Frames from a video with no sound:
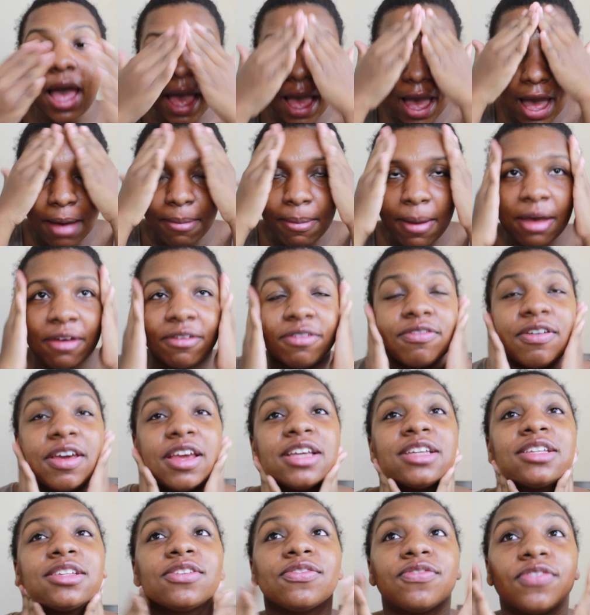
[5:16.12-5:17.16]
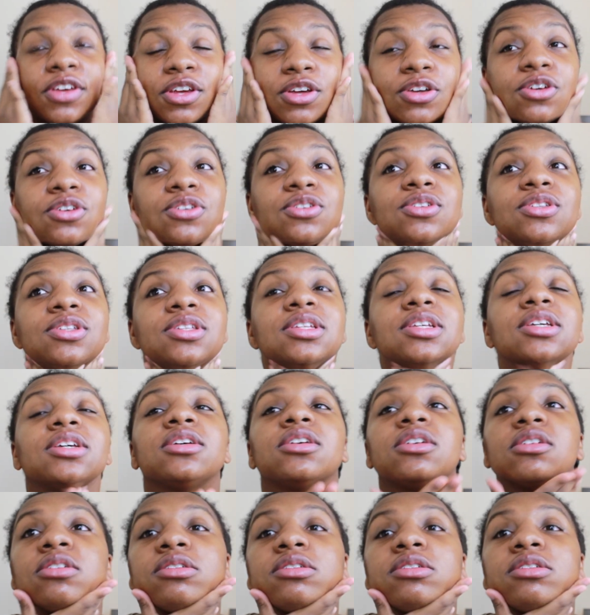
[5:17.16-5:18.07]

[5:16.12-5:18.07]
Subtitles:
My face feels